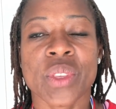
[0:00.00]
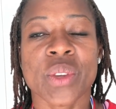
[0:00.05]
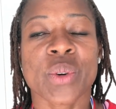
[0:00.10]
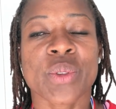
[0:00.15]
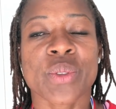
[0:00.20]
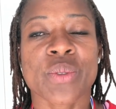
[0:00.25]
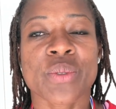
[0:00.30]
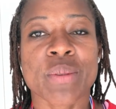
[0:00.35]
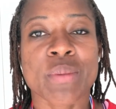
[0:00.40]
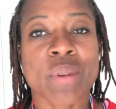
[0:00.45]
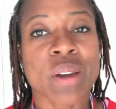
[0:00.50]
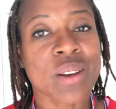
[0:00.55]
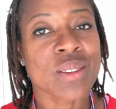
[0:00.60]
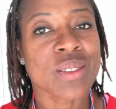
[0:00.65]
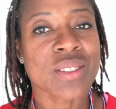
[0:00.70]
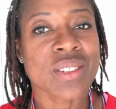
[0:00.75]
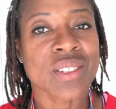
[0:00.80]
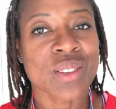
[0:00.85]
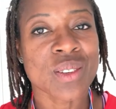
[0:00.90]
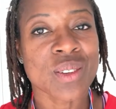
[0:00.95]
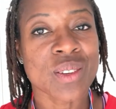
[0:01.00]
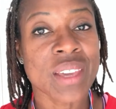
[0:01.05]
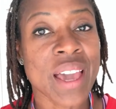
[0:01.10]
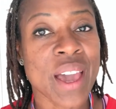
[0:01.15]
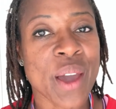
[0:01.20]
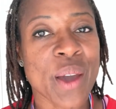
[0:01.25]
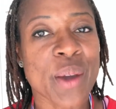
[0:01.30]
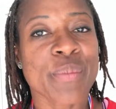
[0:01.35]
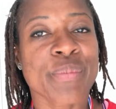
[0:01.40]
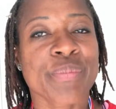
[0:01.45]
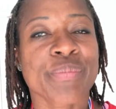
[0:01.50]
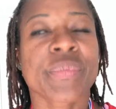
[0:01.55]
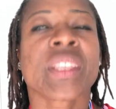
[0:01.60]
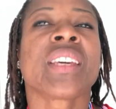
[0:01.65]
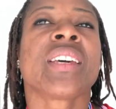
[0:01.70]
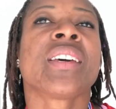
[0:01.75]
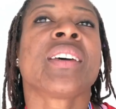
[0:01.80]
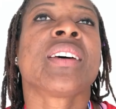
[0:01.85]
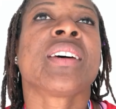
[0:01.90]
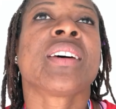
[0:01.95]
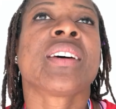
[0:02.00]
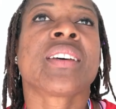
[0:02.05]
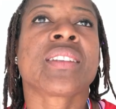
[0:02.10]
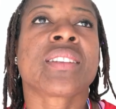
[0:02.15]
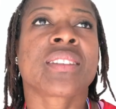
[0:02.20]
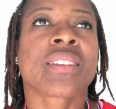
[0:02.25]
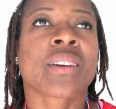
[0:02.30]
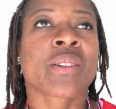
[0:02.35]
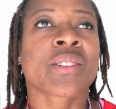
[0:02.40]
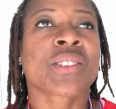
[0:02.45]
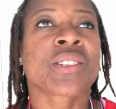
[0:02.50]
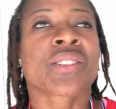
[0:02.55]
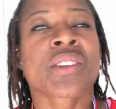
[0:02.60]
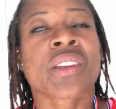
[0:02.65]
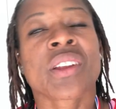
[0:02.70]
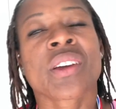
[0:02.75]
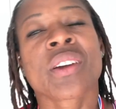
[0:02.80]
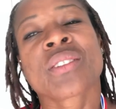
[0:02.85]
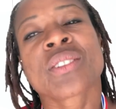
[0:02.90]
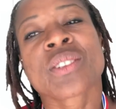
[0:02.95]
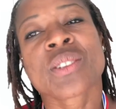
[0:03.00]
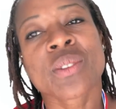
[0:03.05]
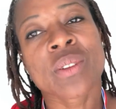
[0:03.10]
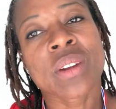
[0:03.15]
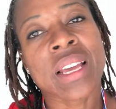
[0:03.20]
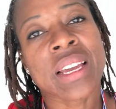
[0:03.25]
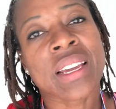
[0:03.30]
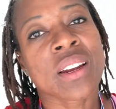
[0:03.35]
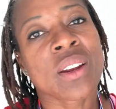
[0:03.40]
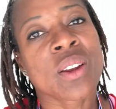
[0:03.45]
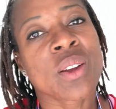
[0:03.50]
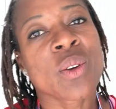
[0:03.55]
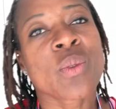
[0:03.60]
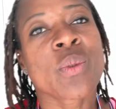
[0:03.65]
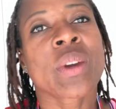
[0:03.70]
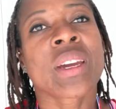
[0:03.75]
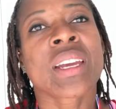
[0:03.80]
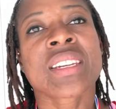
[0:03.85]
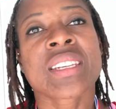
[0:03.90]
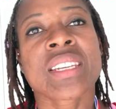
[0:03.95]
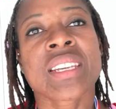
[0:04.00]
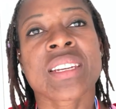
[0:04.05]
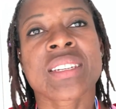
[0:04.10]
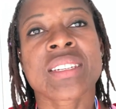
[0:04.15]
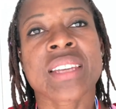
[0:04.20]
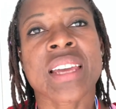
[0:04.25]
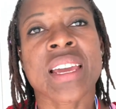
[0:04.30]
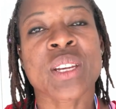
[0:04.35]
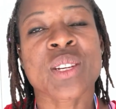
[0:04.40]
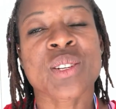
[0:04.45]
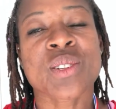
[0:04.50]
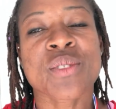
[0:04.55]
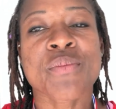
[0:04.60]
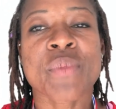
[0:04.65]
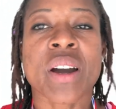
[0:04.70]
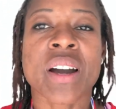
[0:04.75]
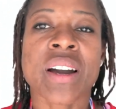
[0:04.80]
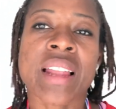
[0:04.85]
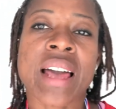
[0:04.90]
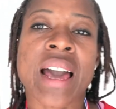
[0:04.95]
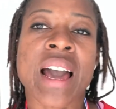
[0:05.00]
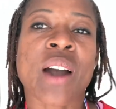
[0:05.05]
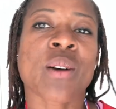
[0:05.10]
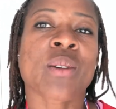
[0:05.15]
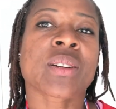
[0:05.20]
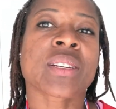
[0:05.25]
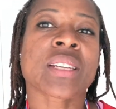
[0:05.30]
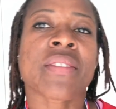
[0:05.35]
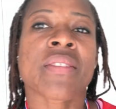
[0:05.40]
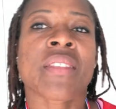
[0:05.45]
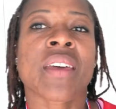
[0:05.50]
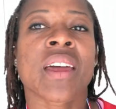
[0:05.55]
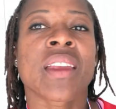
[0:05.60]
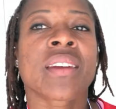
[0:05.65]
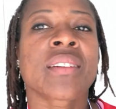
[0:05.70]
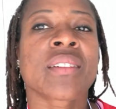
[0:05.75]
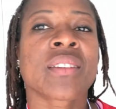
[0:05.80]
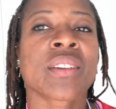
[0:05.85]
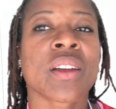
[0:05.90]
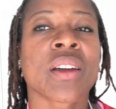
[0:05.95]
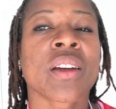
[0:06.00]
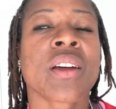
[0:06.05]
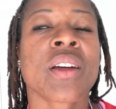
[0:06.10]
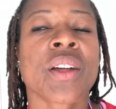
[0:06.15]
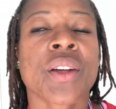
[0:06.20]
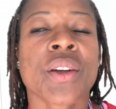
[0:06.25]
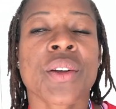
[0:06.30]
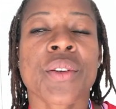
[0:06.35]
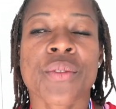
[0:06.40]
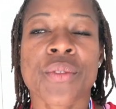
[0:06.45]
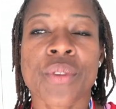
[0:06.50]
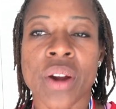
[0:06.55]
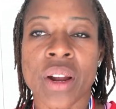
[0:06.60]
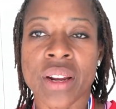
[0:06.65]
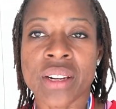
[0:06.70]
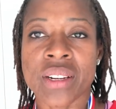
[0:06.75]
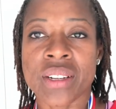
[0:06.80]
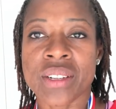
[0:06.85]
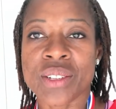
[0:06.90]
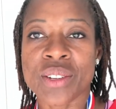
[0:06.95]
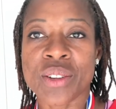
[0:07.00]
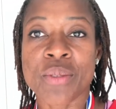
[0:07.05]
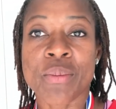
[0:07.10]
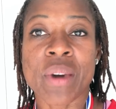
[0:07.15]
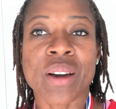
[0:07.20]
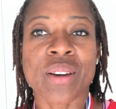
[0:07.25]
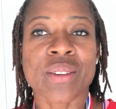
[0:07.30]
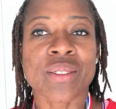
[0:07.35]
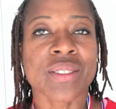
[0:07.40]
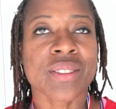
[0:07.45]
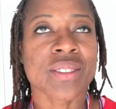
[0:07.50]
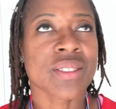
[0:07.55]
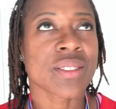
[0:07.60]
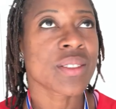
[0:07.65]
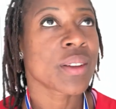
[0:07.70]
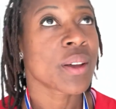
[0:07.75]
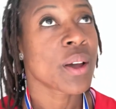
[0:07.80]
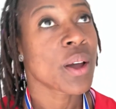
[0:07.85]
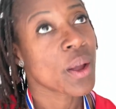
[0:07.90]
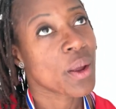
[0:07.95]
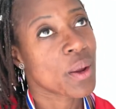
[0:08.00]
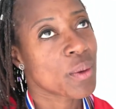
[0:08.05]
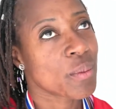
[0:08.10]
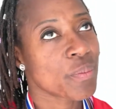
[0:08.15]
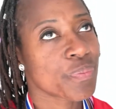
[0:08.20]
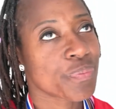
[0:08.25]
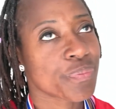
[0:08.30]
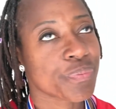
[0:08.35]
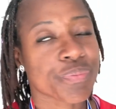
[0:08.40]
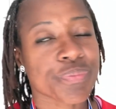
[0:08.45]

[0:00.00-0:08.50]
or 3 miles to get home. So I was just gonna do like a long-winded extra mile out and then run 2 miles home.